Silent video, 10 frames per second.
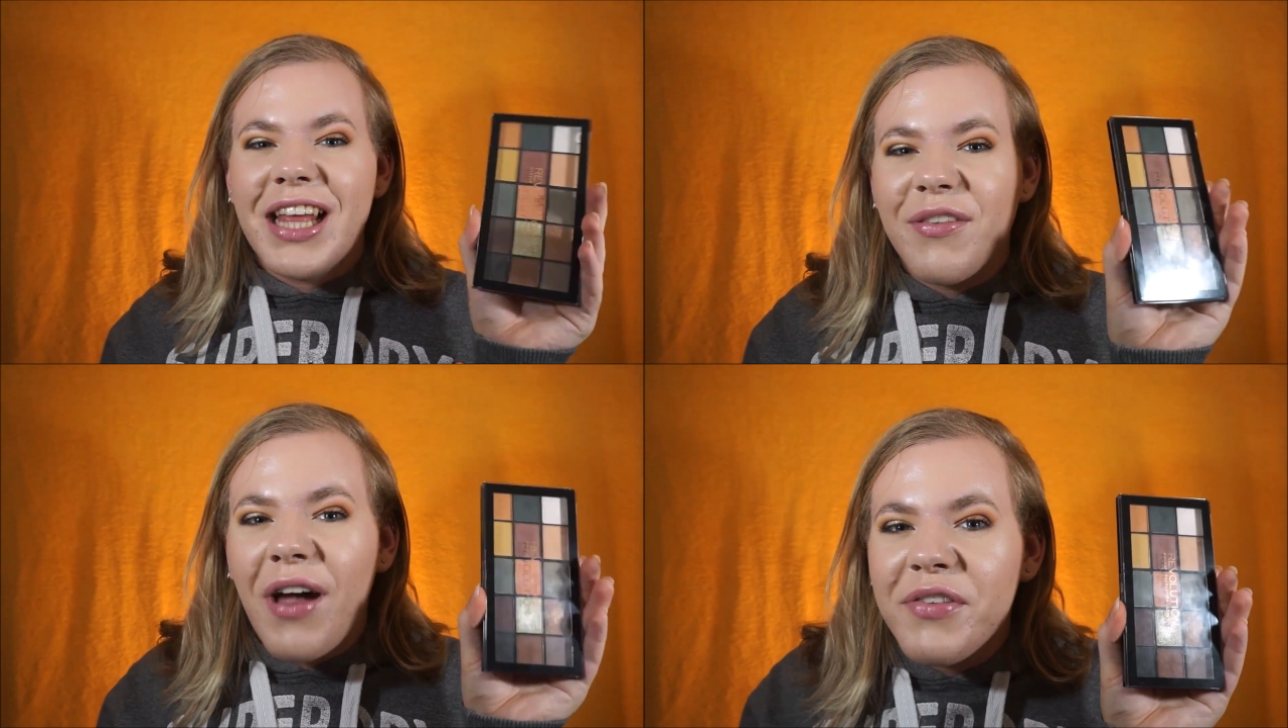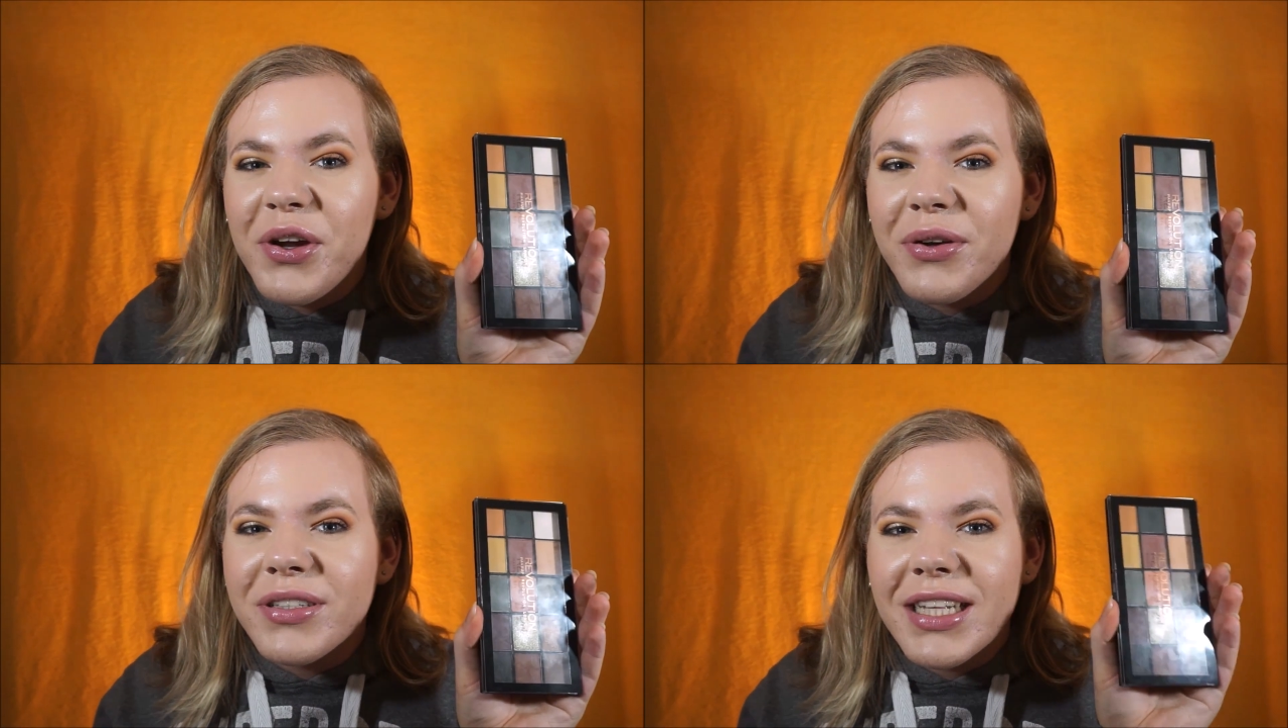bitch, that's
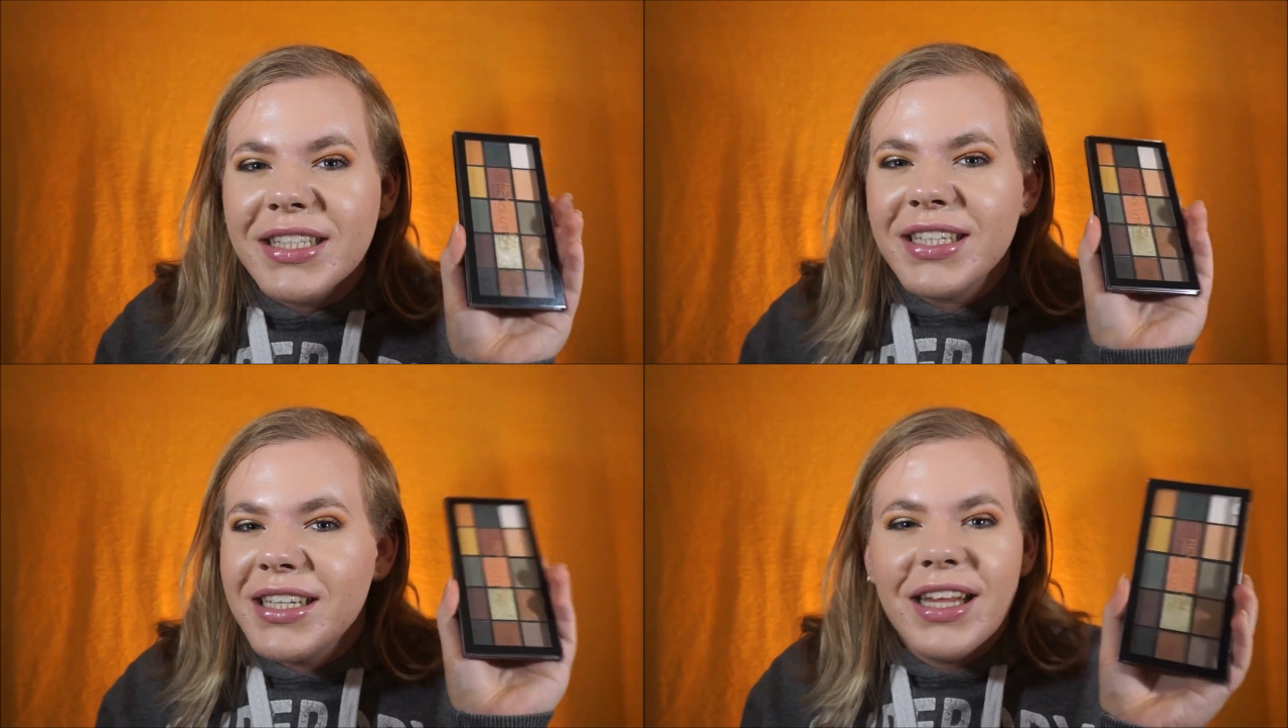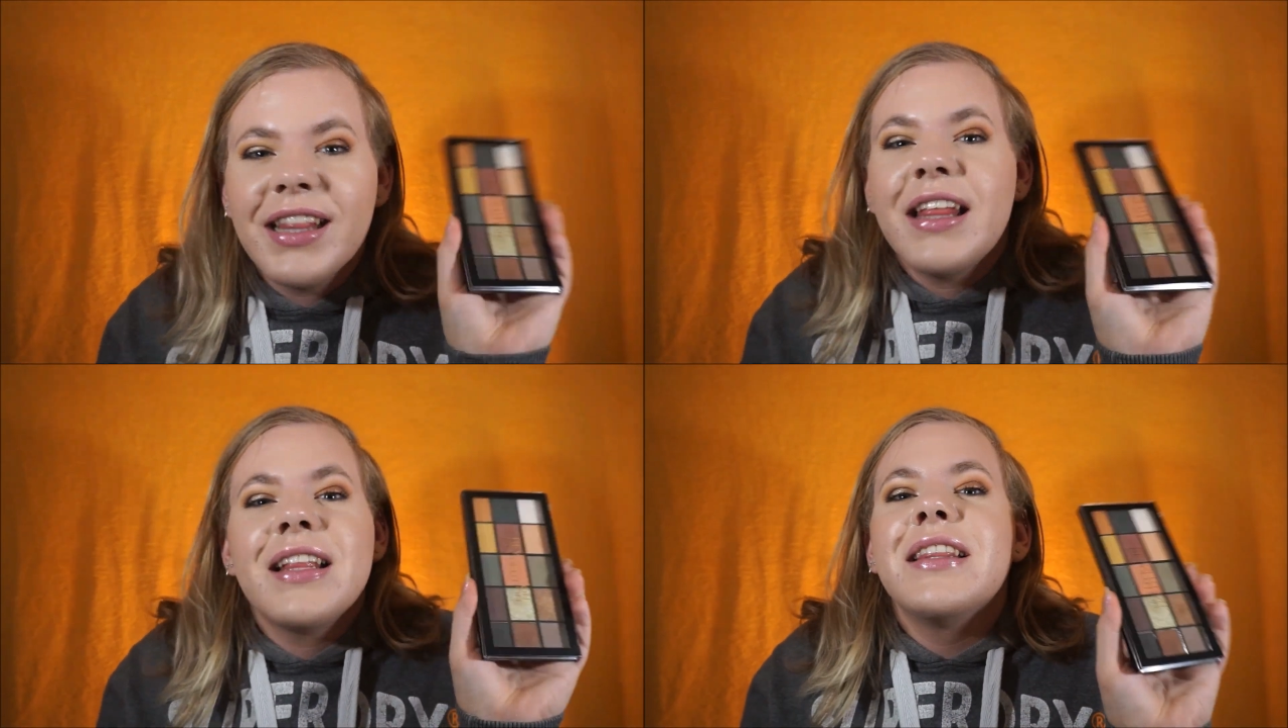
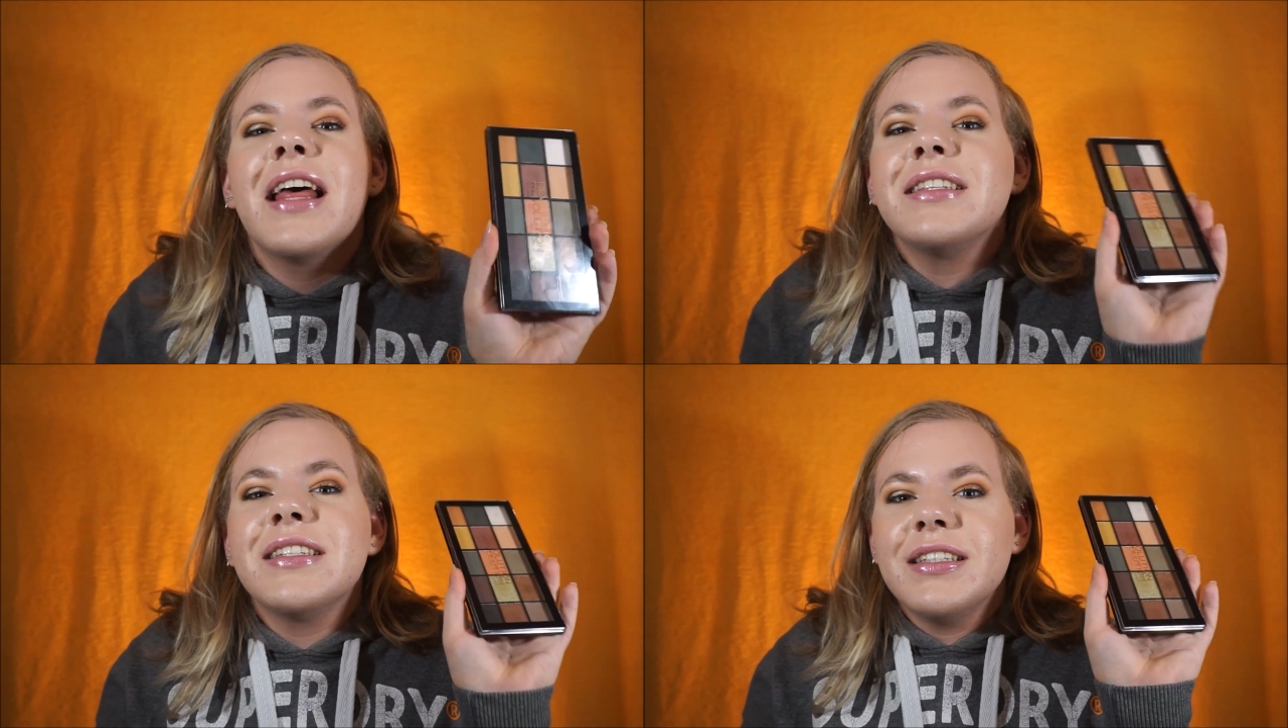€5.